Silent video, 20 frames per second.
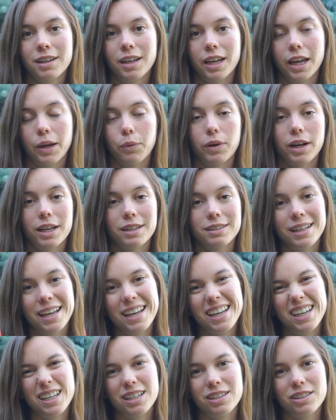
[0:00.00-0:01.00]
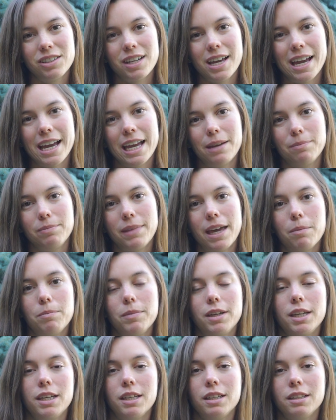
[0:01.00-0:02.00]
And when I say each time, that
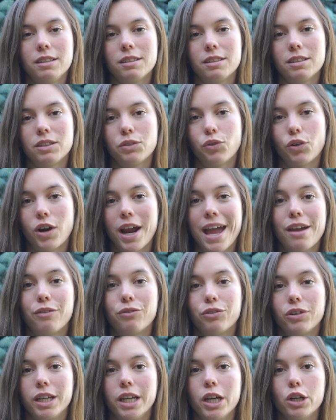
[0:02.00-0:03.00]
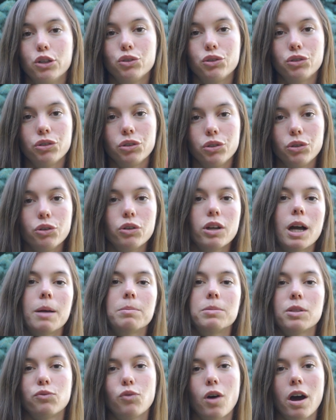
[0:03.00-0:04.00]
means for every 2
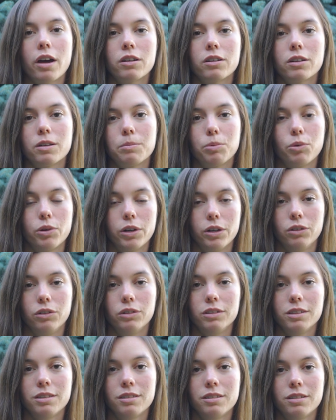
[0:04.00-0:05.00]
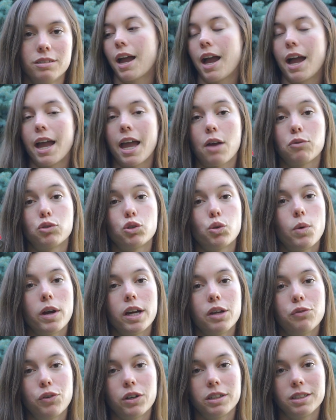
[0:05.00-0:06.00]
cups of water boiled, I have
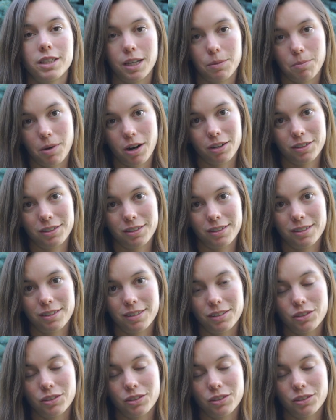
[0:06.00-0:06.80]
24 tick marks.